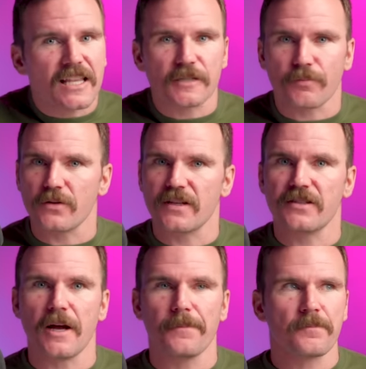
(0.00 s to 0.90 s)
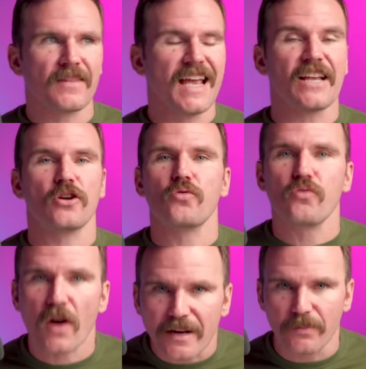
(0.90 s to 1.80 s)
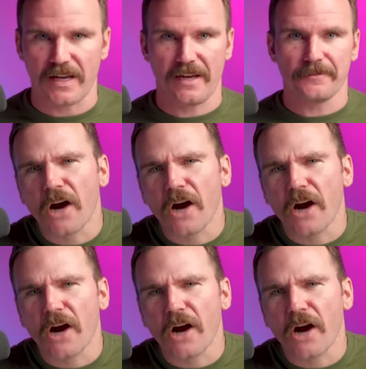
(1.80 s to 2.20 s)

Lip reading: this process up incredibly.